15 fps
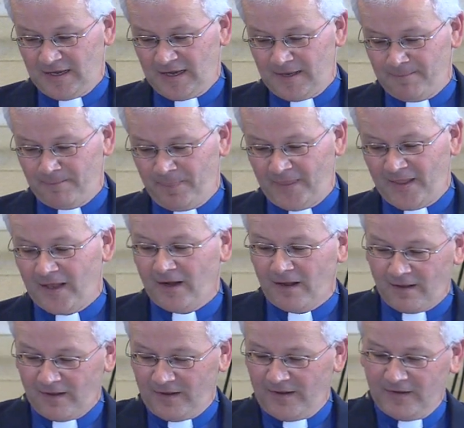
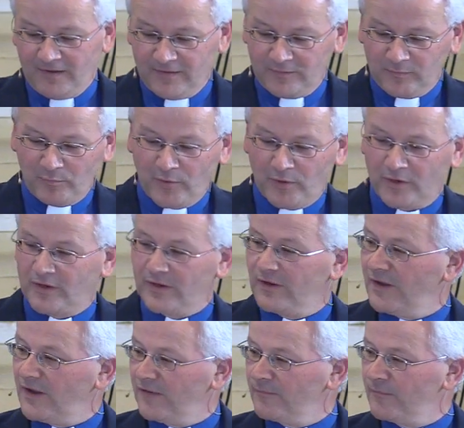In this book,
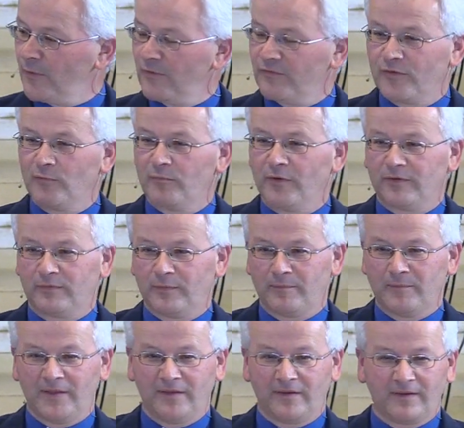I brought a few books with
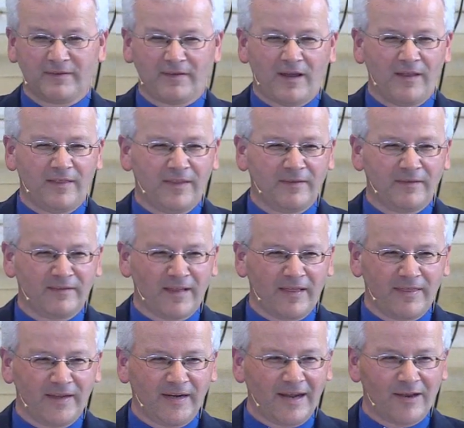me because I think there's
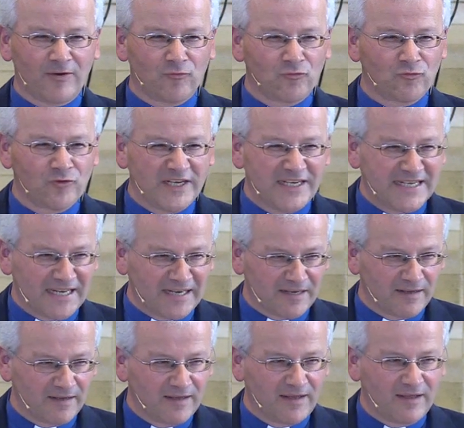nothing like
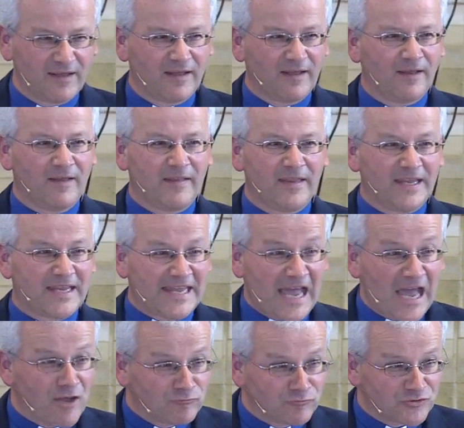reading the
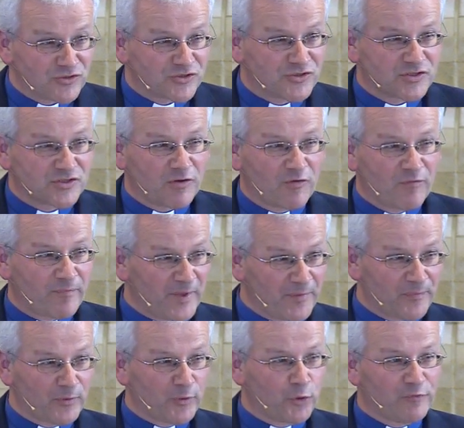accounts of
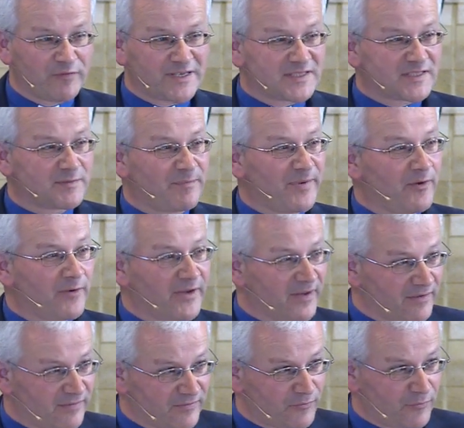people who've
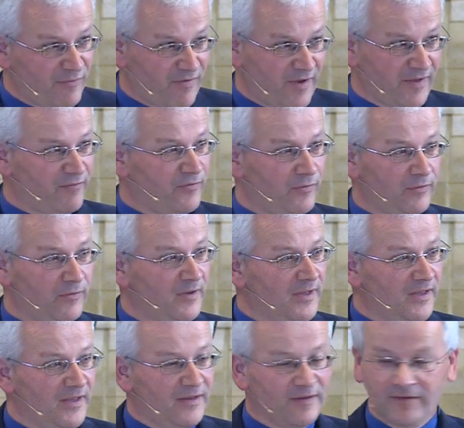experienced revival.
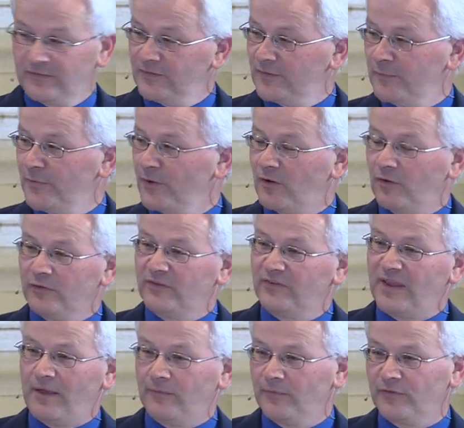This is a book called
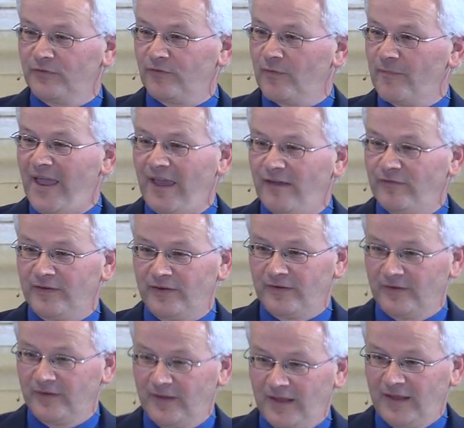Sounds from Heaven,
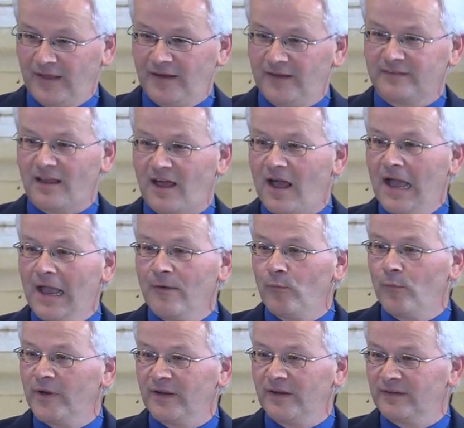and it's
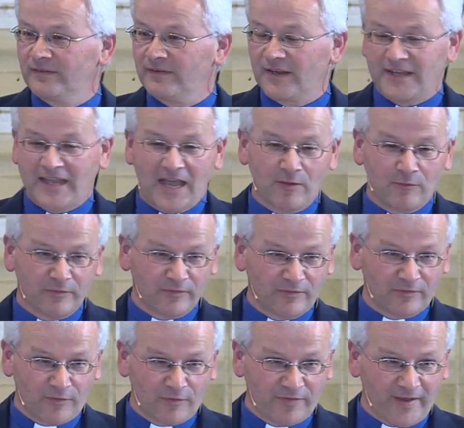eyewitness
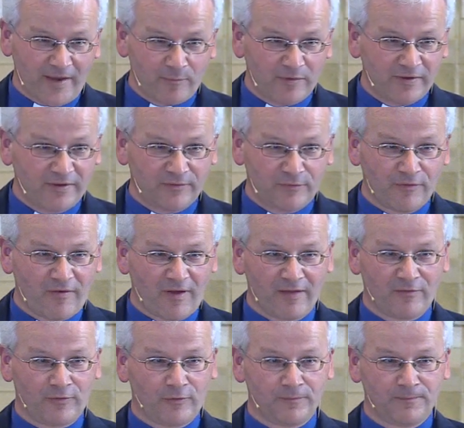accounts of the Hebrides
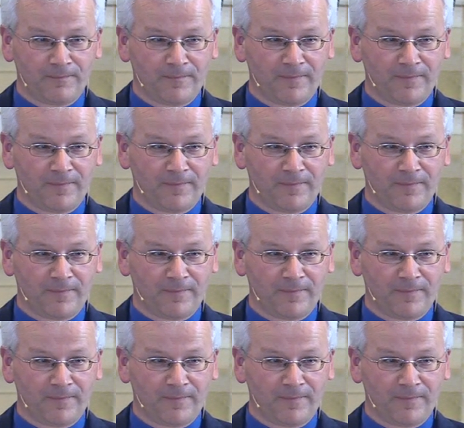revival.